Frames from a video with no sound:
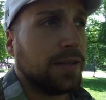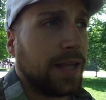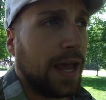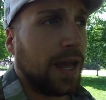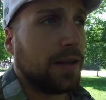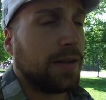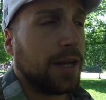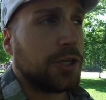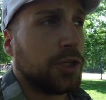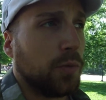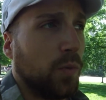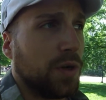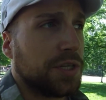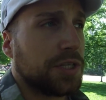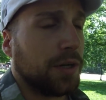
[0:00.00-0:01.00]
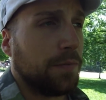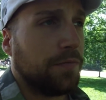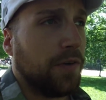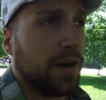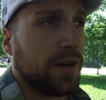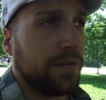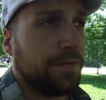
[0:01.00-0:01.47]
that that she wants
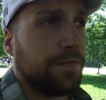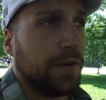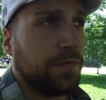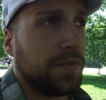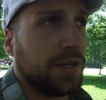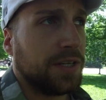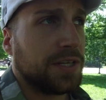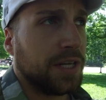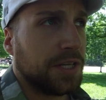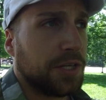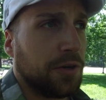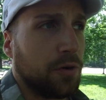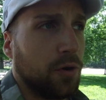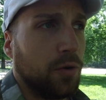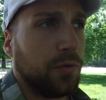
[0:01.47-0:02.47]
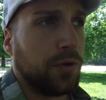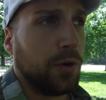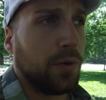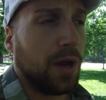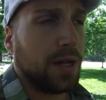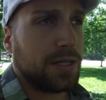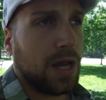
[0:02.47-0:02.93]
some fucking 50, 60 year old
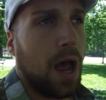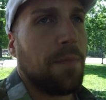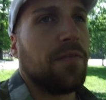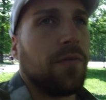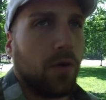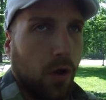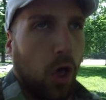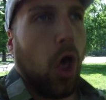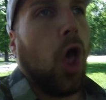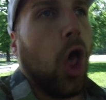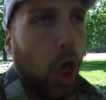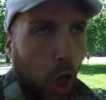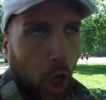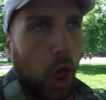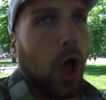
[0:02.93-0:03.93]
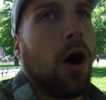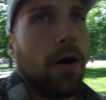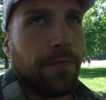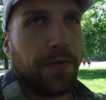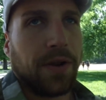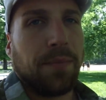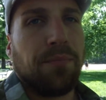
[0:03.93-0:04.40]
dude on top of her
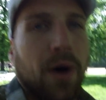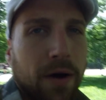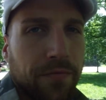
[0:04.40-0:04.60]
huffing and